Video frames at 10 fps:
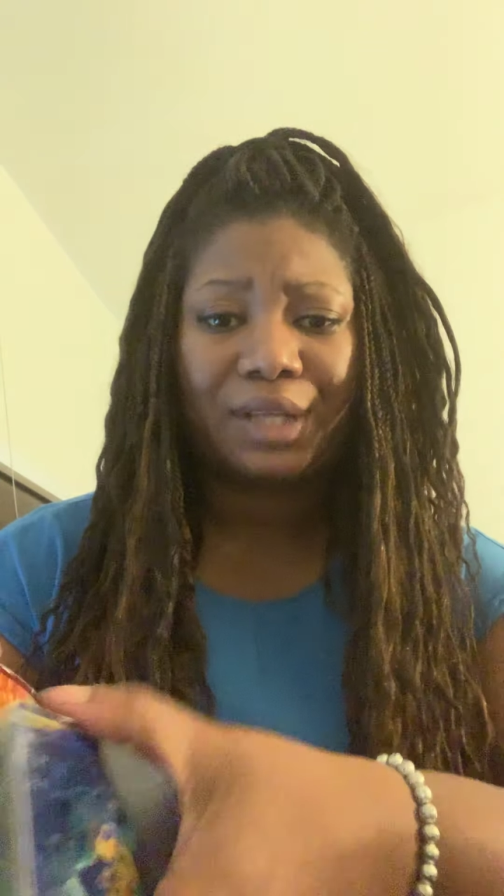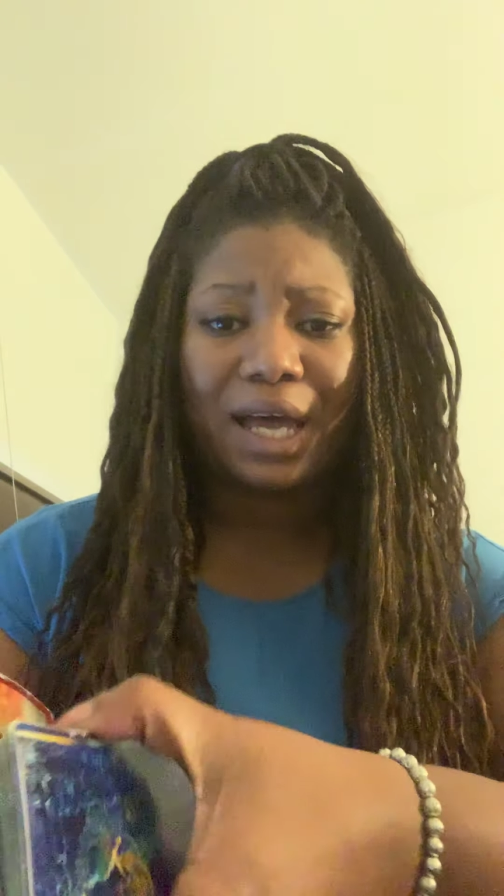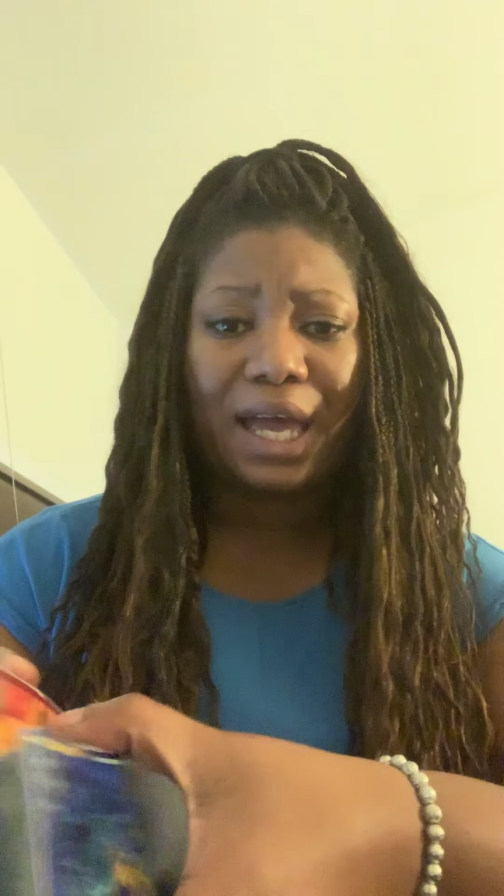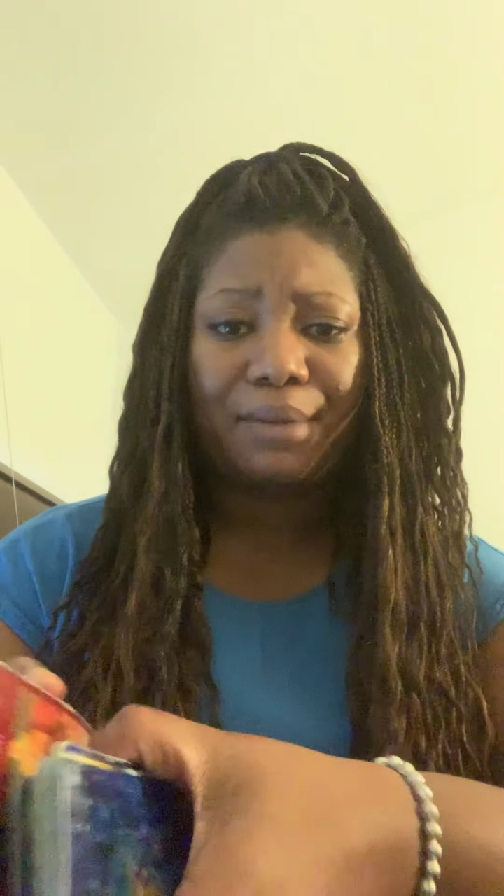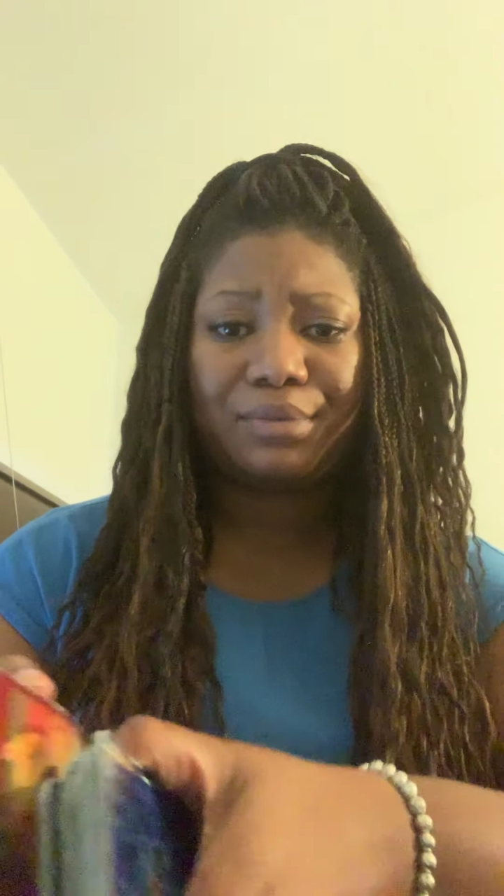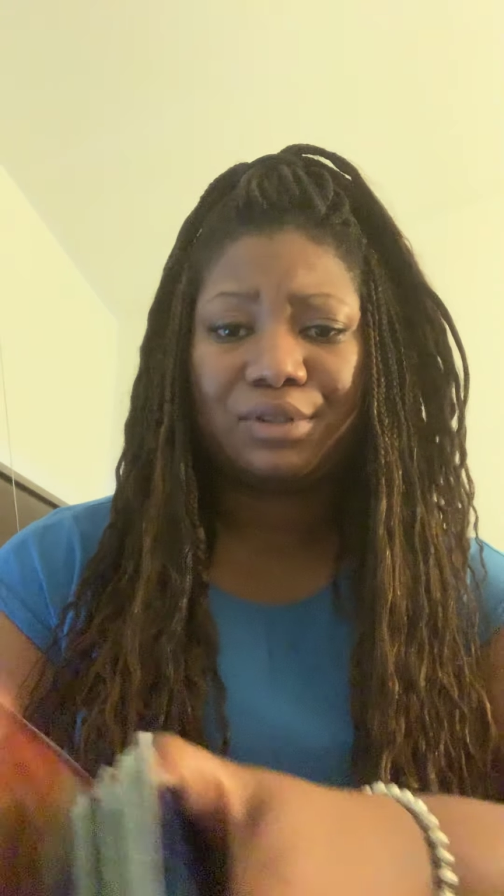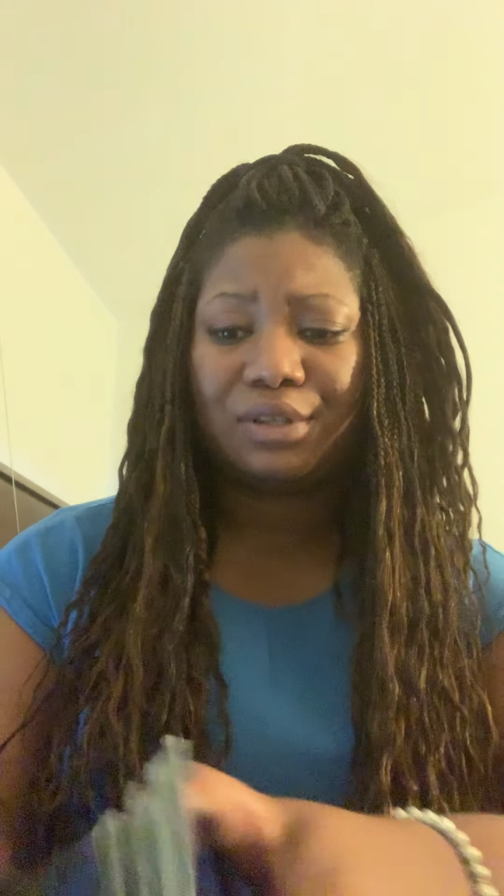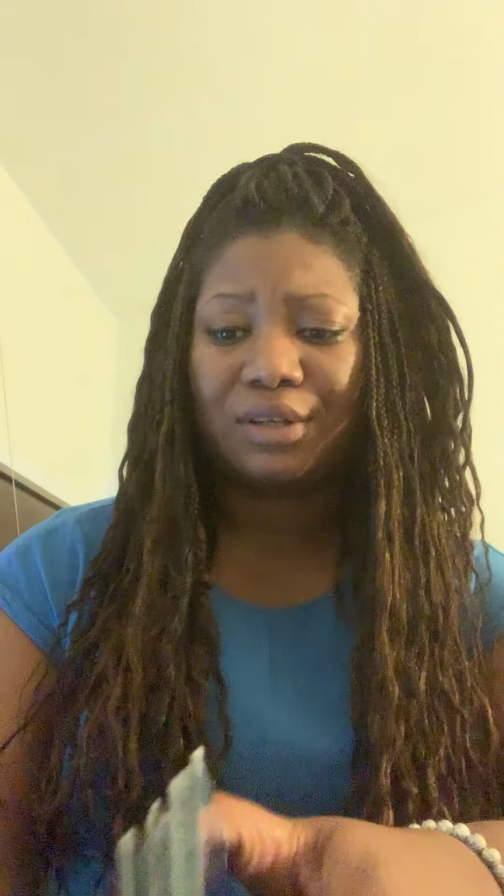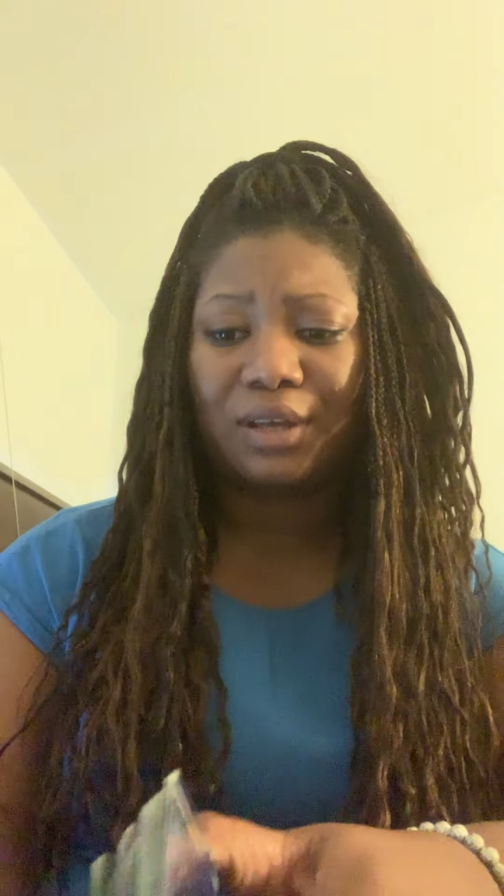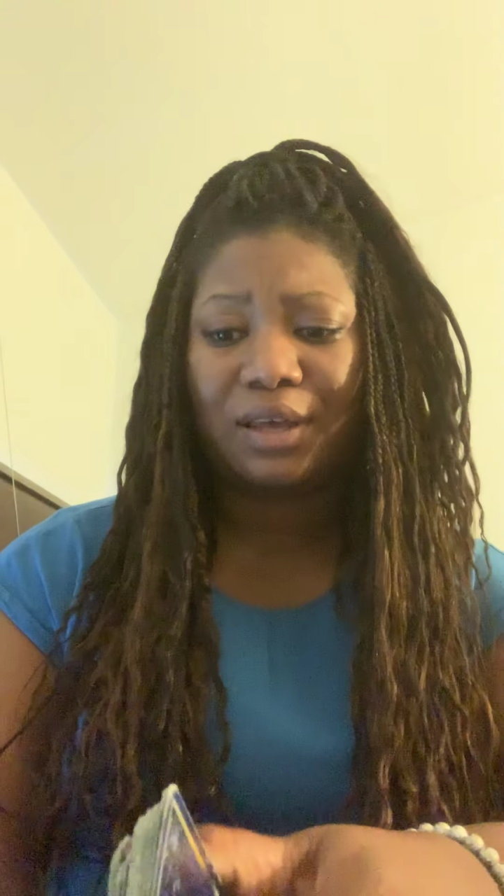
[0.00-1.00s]
I ain't,
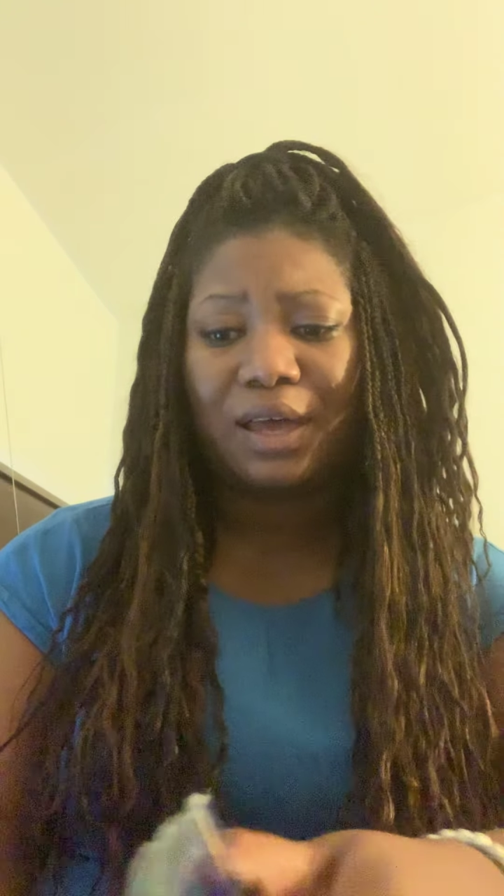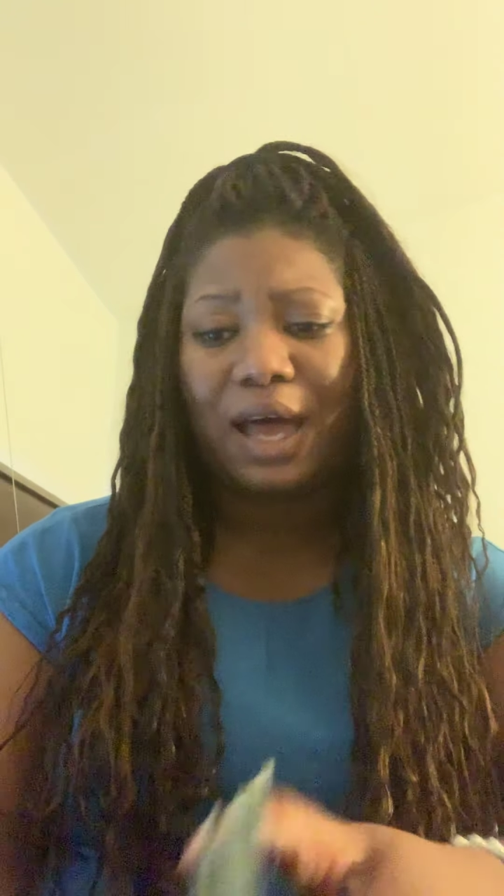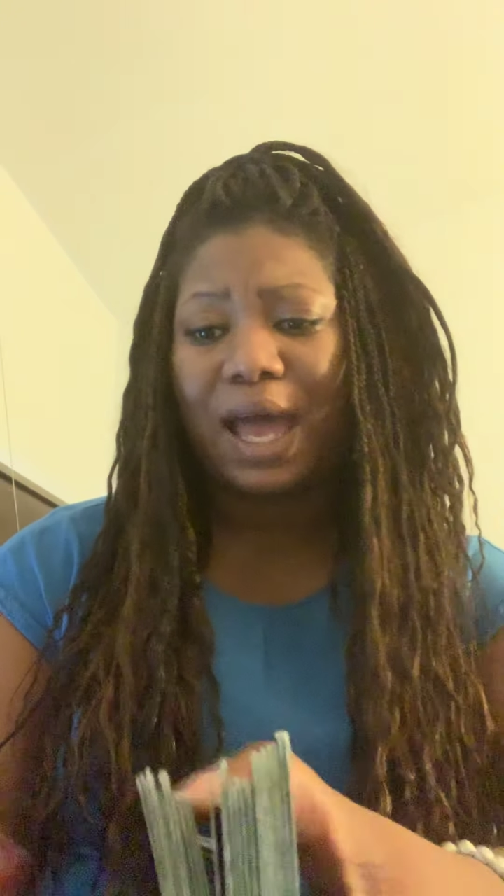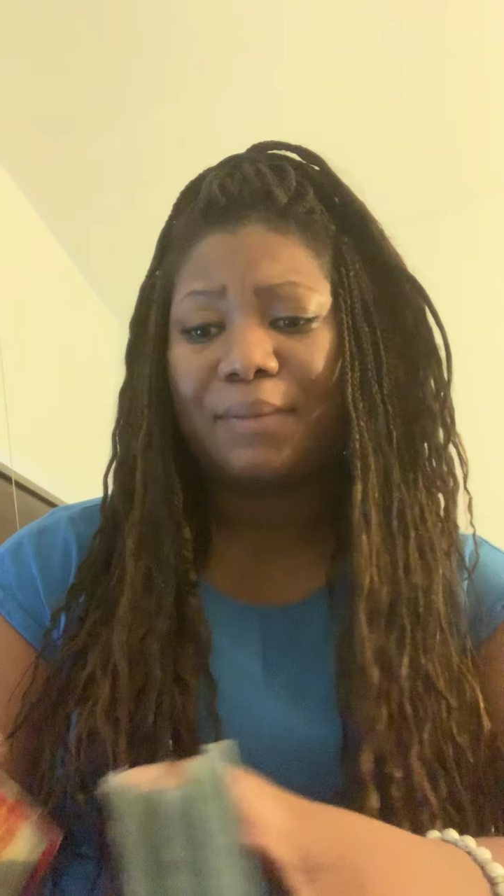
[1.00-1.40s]
I